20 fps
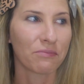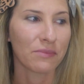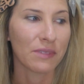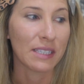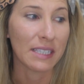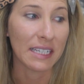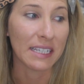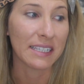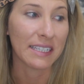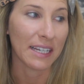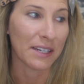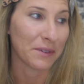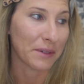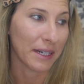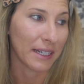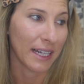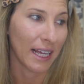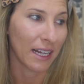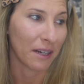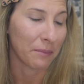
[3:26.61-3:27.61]
since I
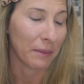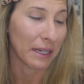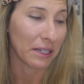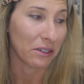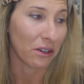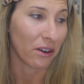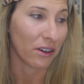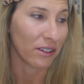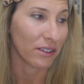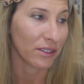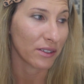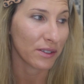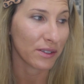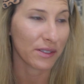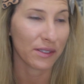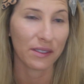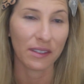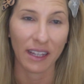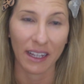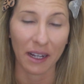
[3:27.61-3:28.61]
ran out of my
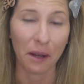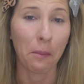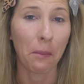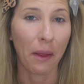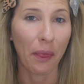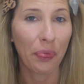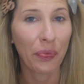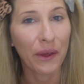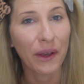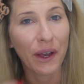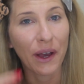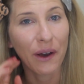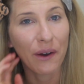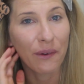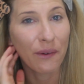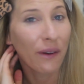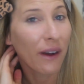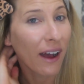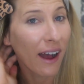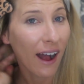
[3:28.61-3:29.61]
NARS like a month
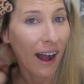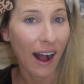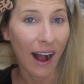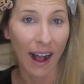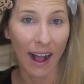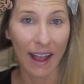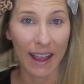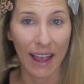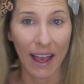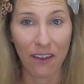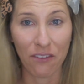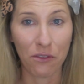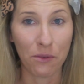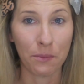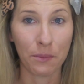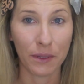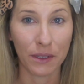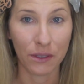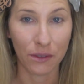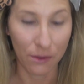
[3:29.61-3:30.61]
ago. I
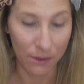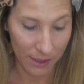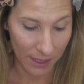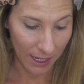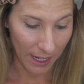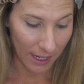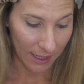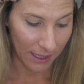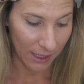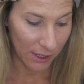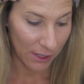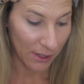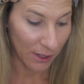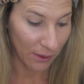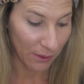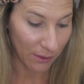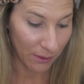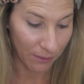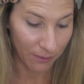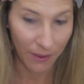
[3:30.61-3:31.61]
haven't been using any,
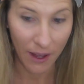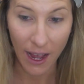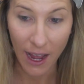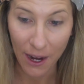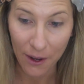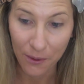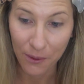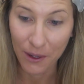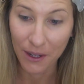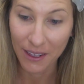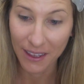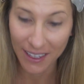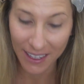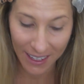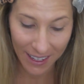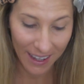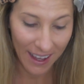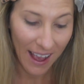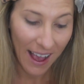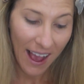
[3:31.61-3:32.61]
so I've
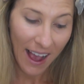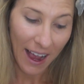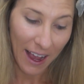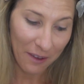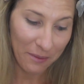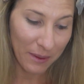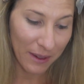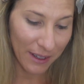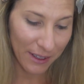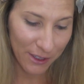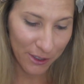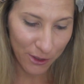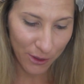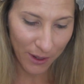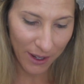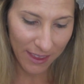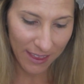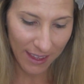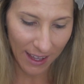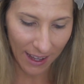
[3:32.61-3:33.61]
been
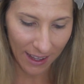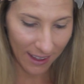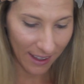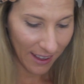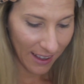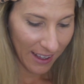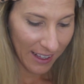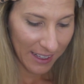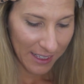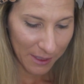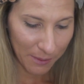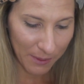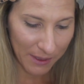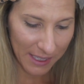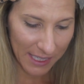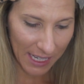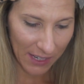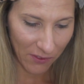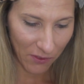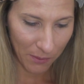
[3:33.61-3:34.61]
enjoying that. It's
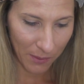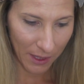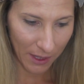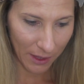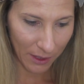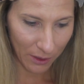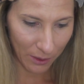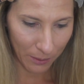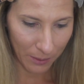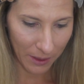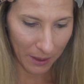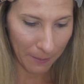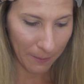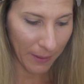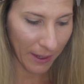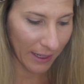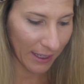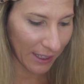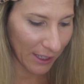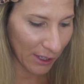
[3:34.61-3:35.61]
been saving me a little bit of
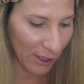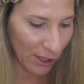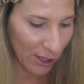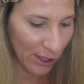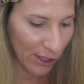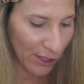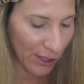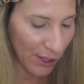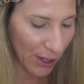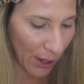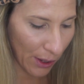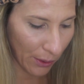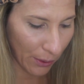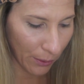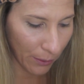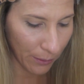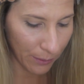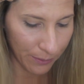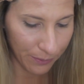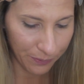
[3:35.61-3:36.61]
money.
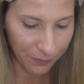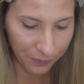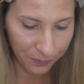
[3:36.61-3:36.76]
So,